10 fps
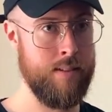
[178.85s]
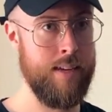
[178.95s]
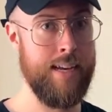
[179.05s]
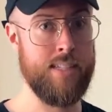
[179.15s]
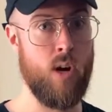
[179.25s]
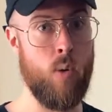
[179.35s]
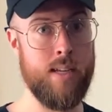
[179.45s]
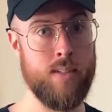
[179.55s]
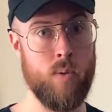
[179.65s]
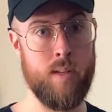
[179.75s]
It's always
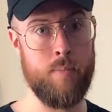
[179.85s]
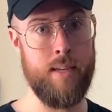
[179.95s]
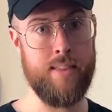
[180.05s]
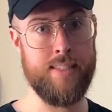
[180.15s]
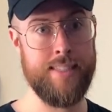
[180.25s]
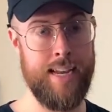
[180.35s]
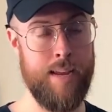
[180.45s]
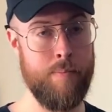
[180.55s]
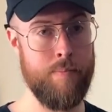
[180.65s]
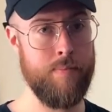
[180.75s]
going to be the
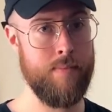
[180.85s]
same